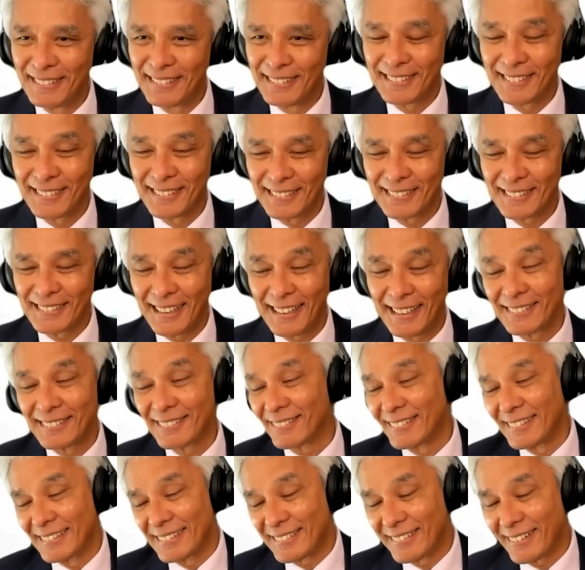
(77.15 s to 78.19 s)
So
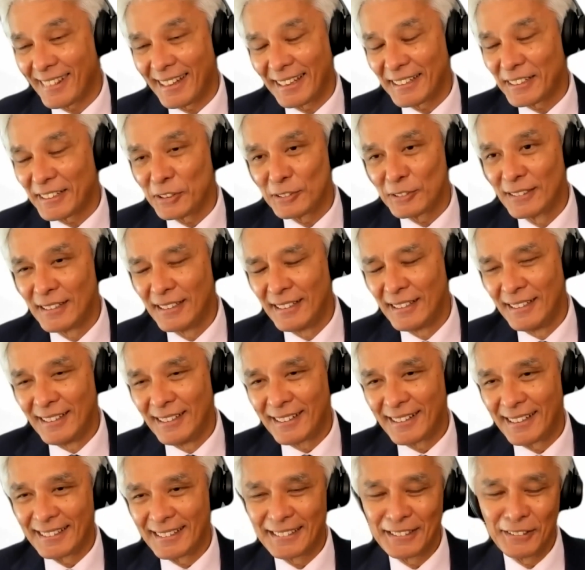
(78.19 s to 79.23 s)
thank you
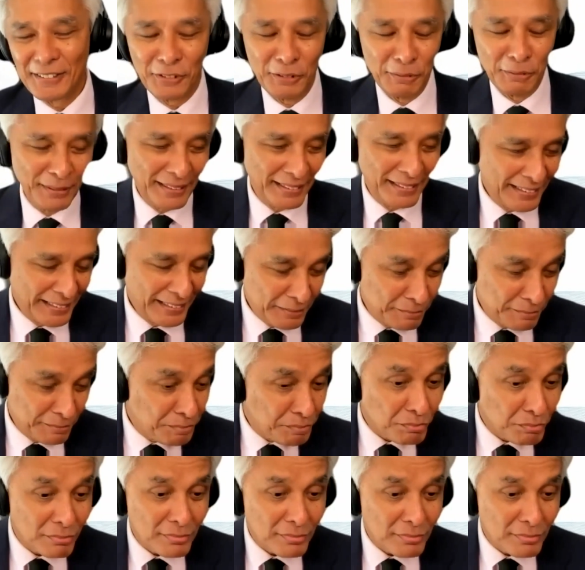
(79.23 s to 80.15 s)
for being here.